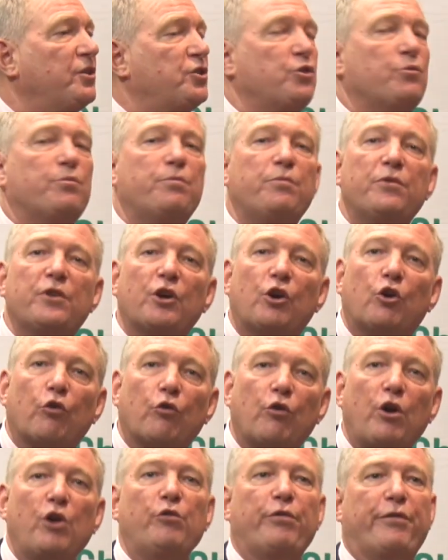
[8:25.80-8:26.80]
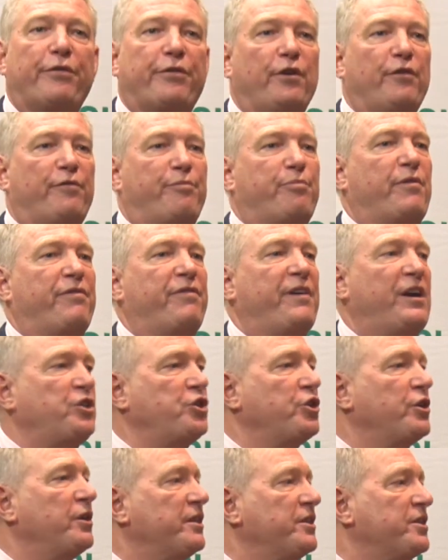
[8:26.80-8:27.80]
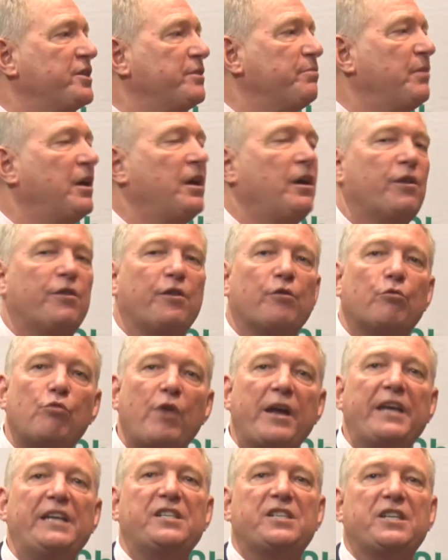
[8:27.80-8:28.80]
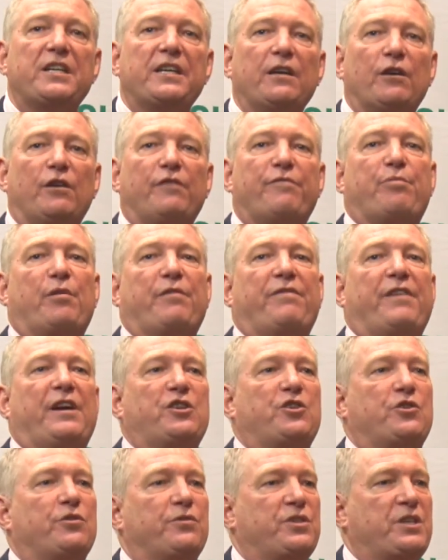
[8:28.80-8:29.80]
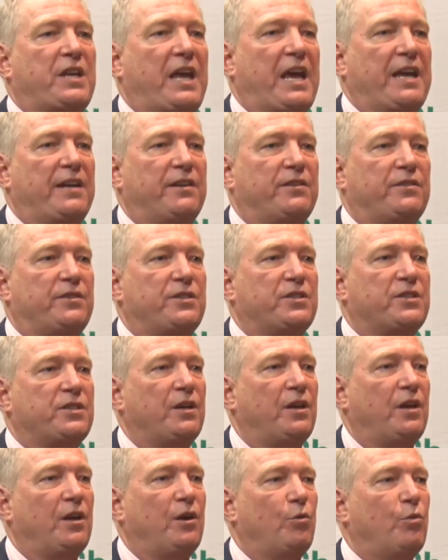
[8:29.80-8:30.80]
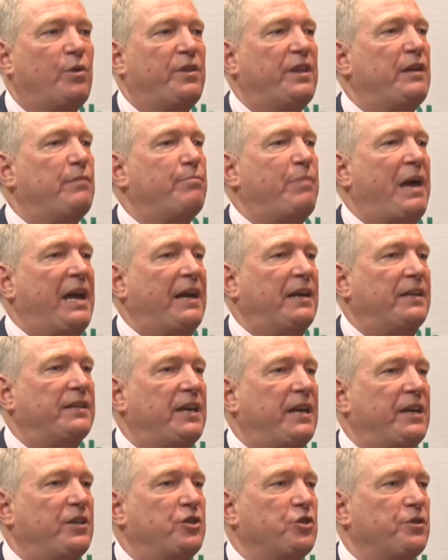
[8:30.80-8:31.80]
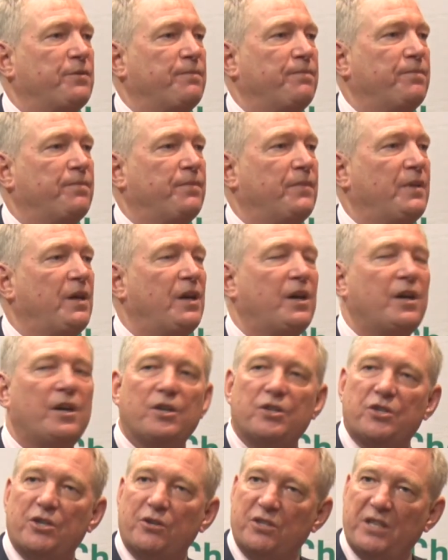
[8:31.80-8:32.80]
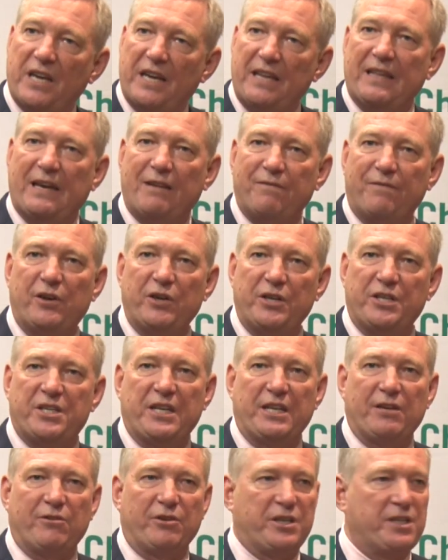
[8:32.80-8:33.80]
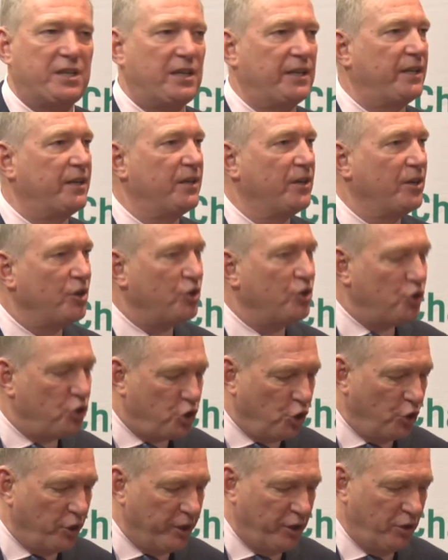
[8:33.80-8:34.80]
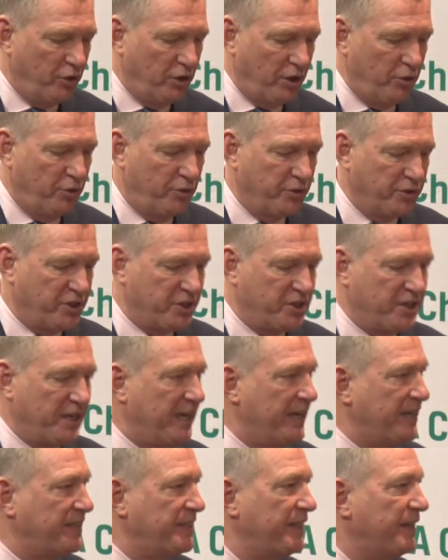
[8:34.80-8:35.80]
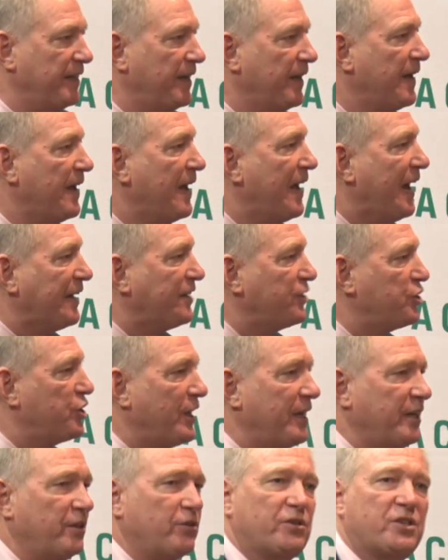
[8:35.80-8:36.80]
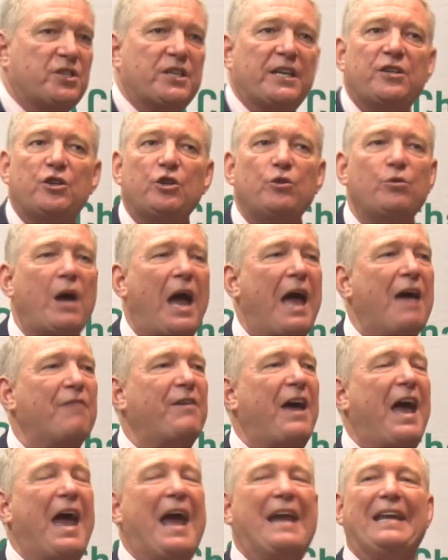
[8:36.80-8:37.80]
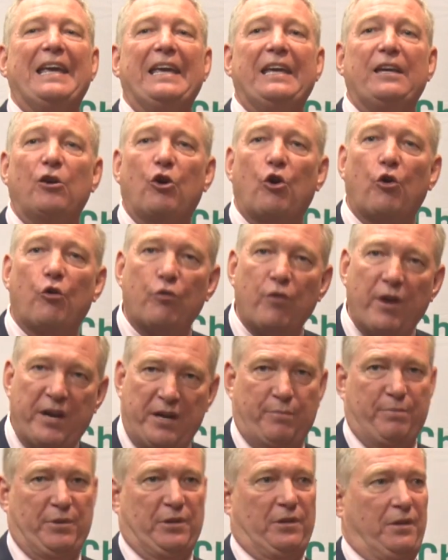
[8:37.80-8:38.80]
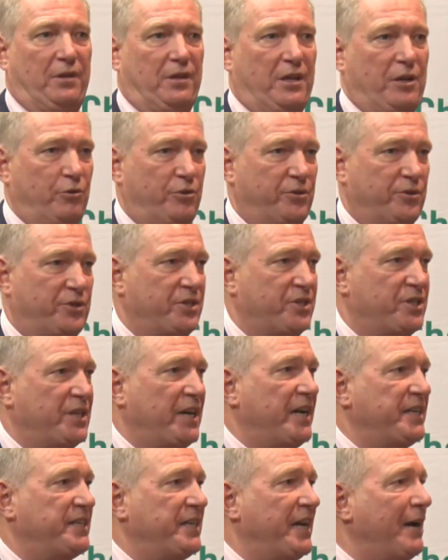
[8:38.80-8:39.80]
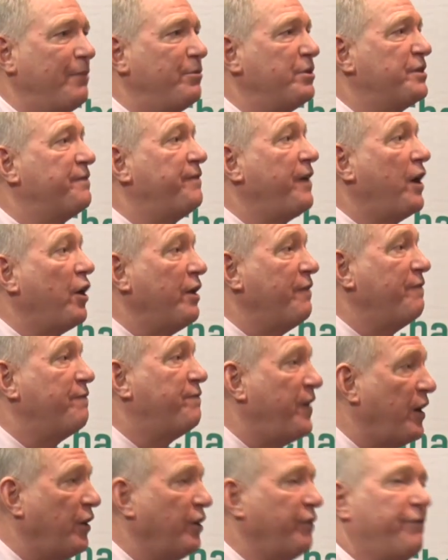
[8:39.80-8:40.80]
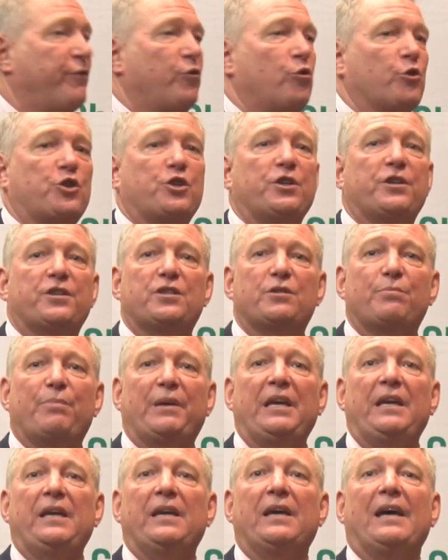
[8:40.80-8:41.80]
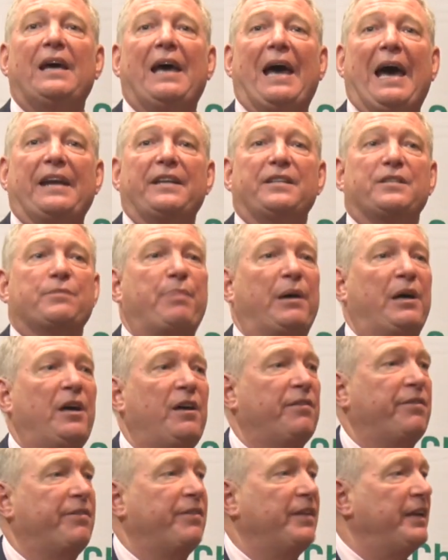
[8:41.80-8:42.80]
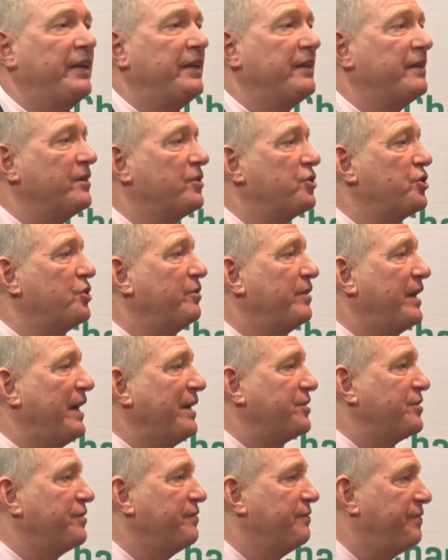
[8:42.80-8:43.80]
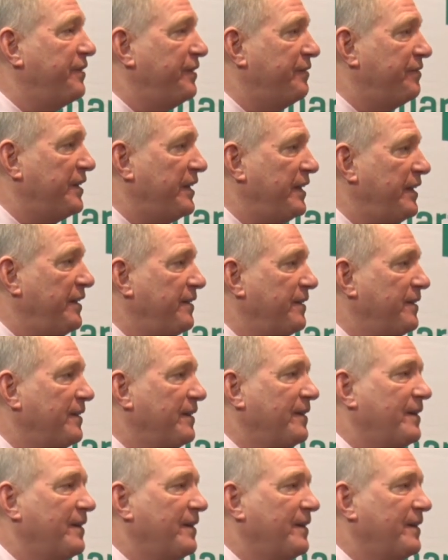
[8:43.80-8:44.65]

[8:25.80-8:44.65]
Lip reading: to the growth of professionalism, the raising of professional standards within Bangladesh. So take that very seriously. Join your local society. And as Shahidul said, you have an incredible local society. I was very, very fortunate to be at its birth in 2015.